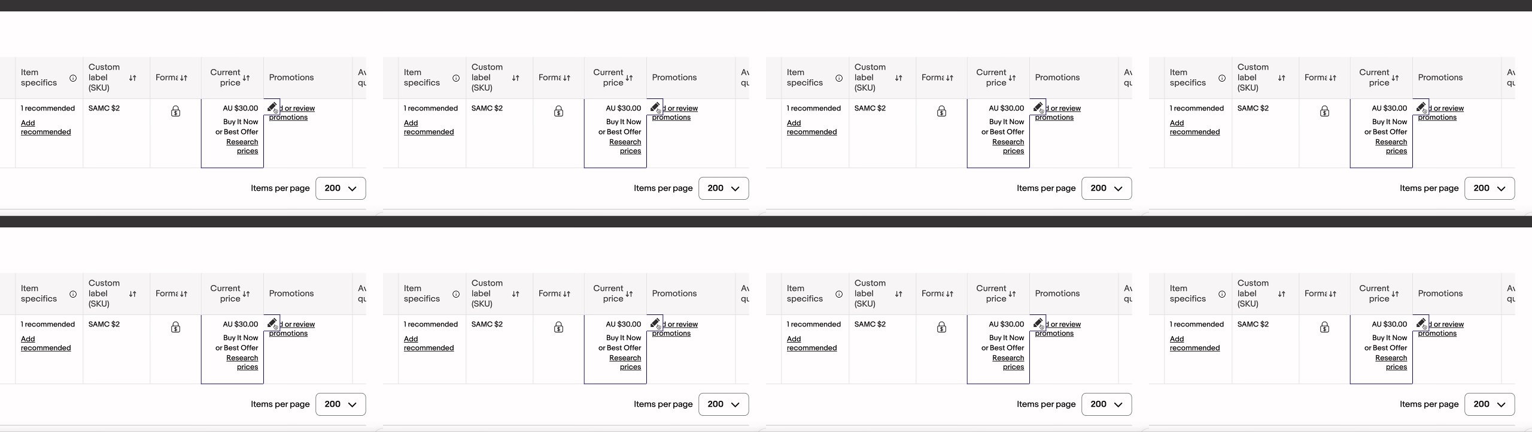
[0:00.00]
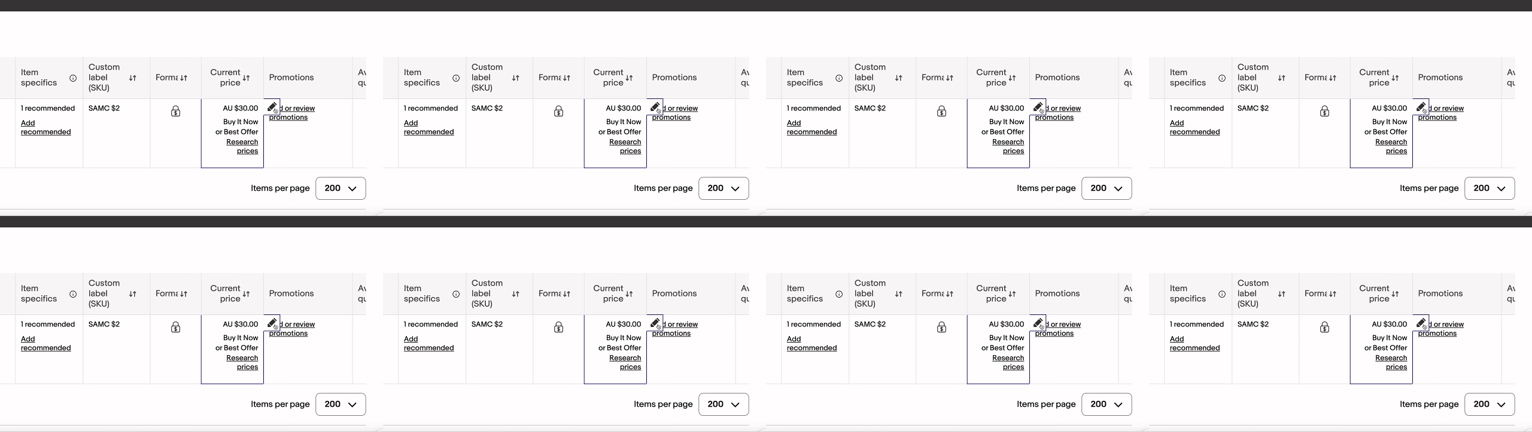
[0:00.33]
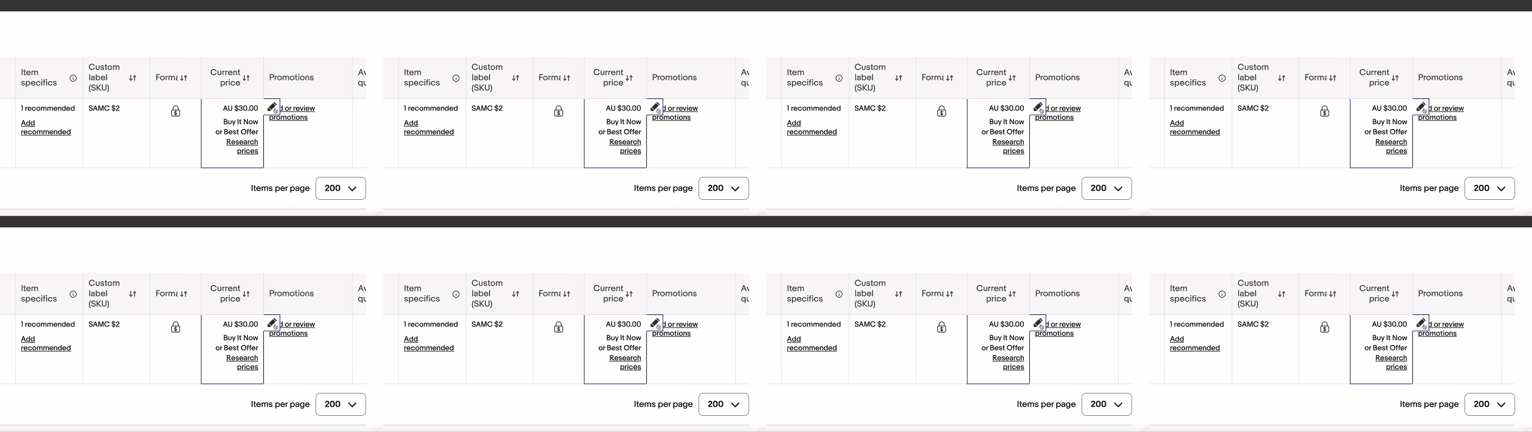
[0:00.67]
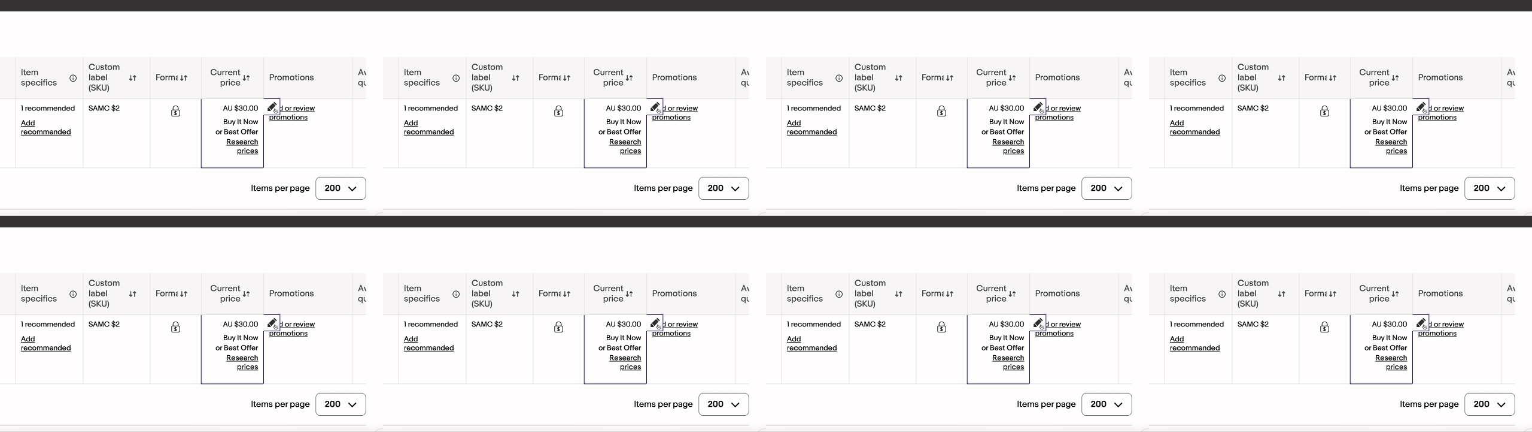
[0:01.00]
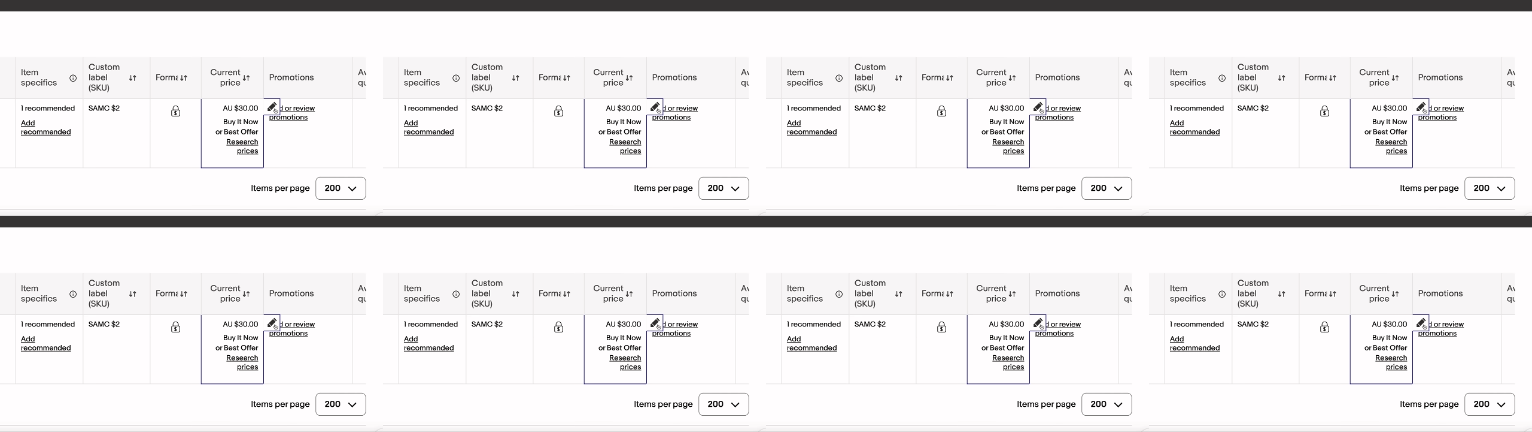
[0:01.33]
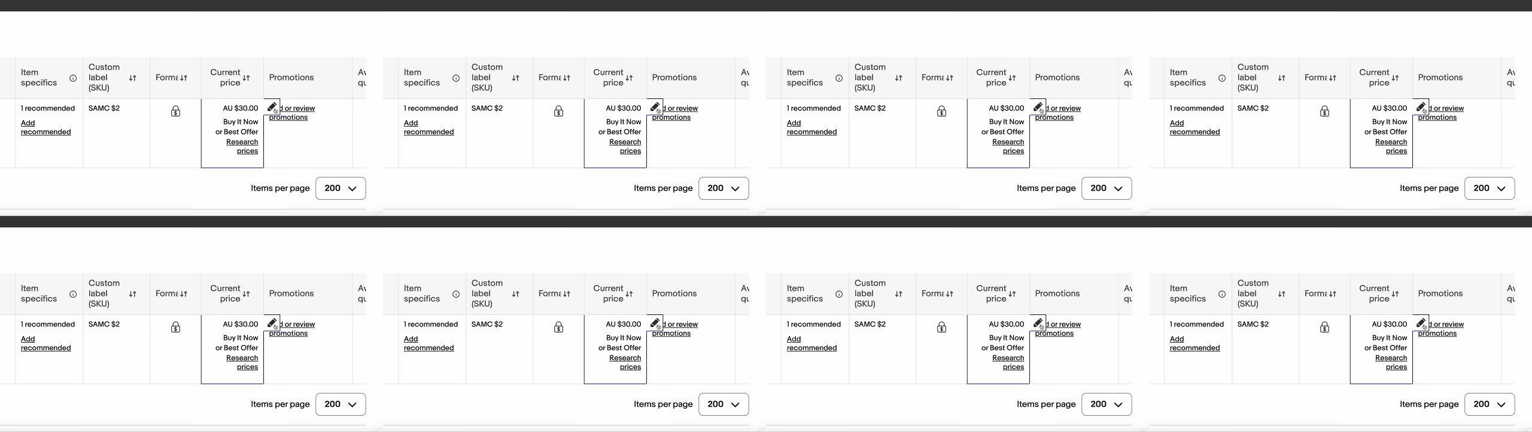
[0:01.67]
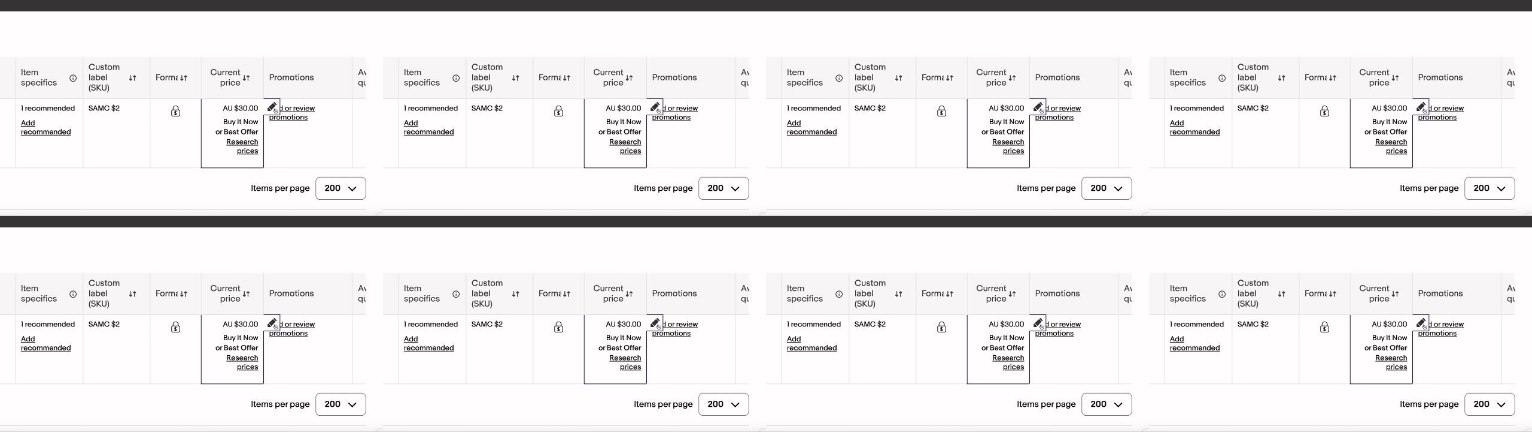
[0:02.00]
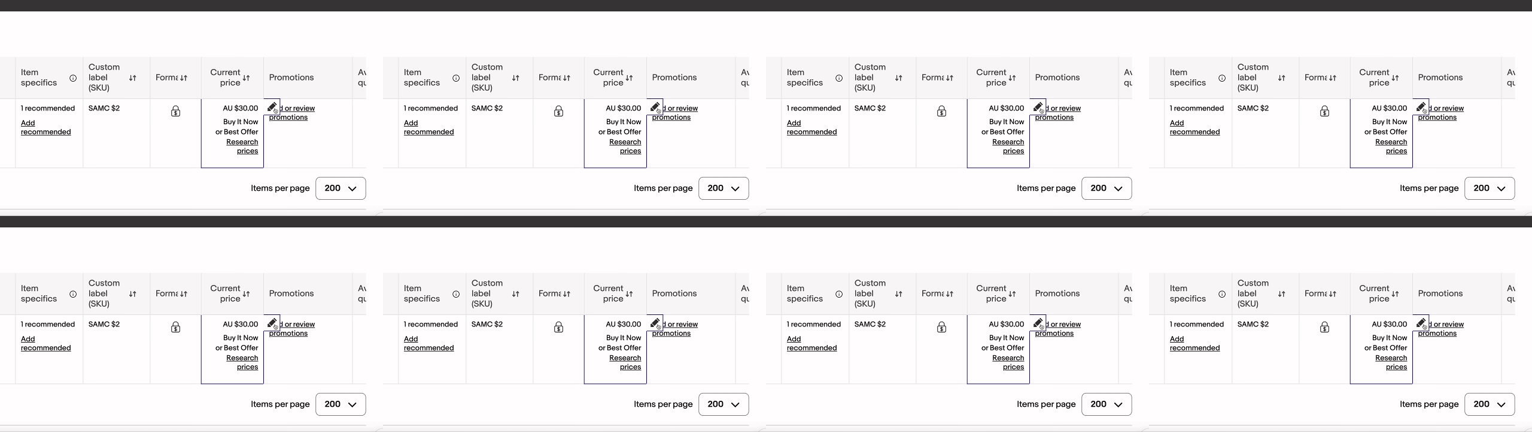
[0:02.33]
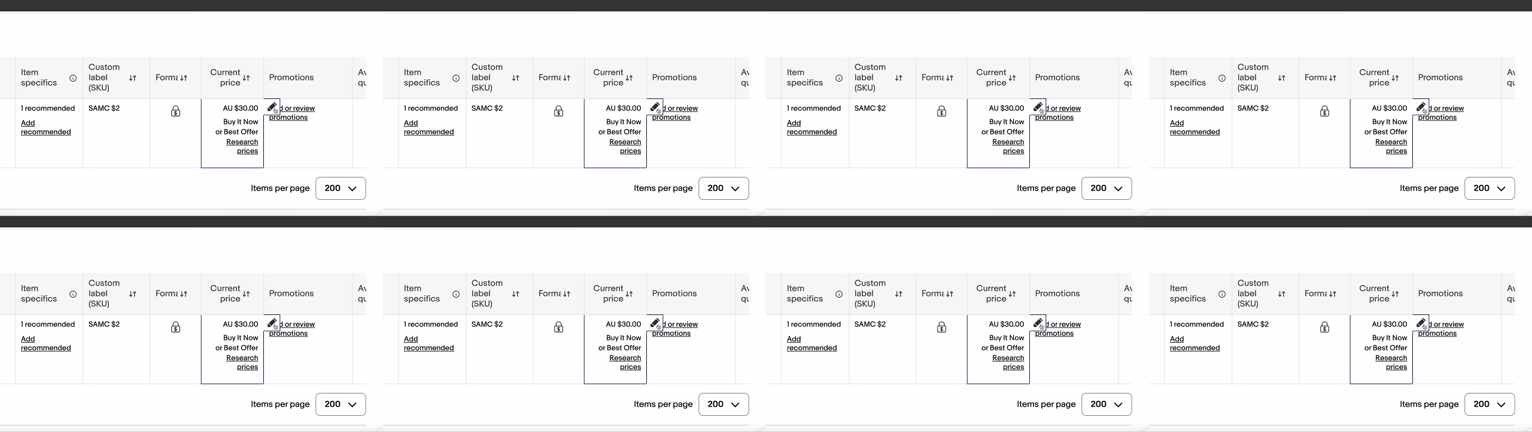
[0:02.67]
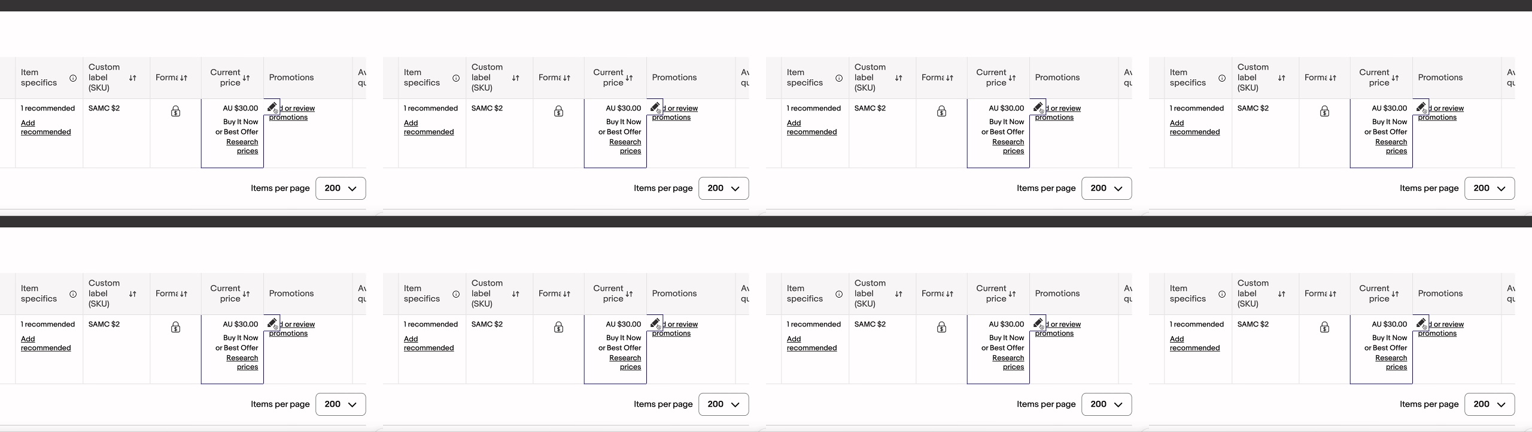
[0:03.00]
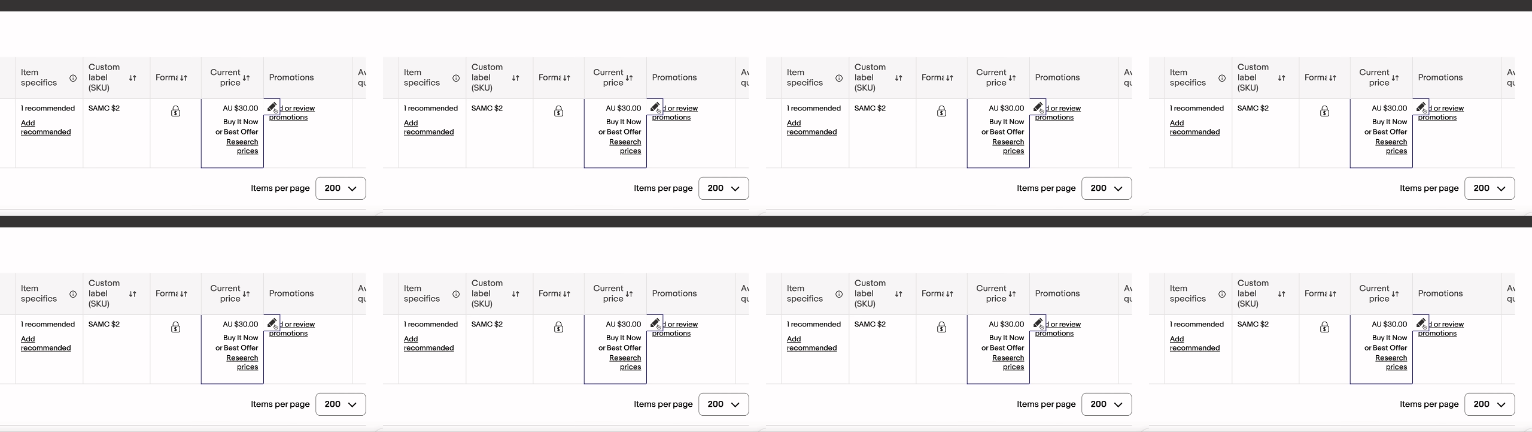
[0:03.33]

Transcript: [unreadable: no face in view]